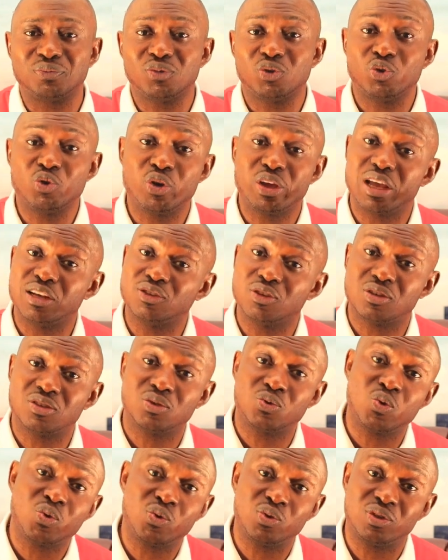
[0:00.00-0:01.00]
You can just
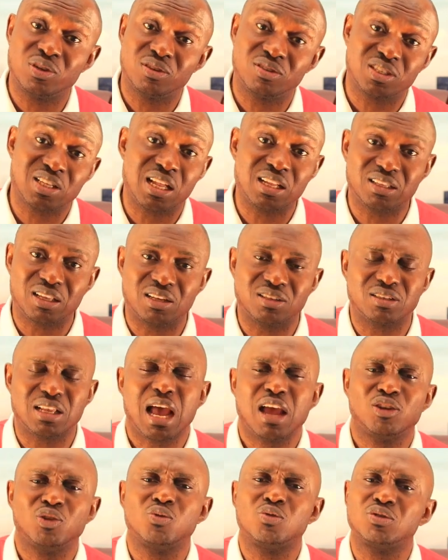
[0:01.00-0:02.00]
Google the sentence
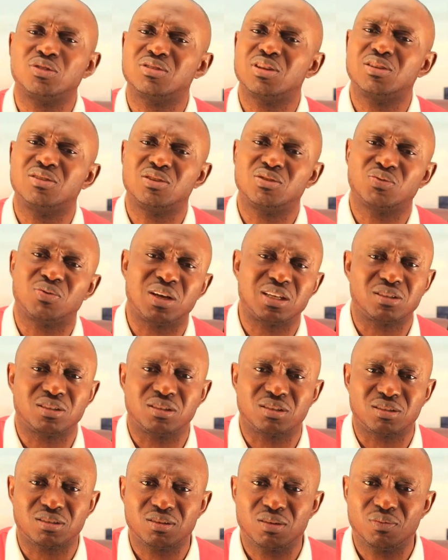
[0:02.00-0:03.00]
and you will see these
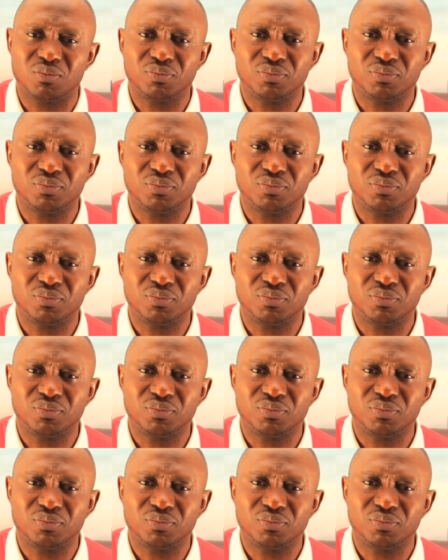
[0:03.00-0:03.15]
verses.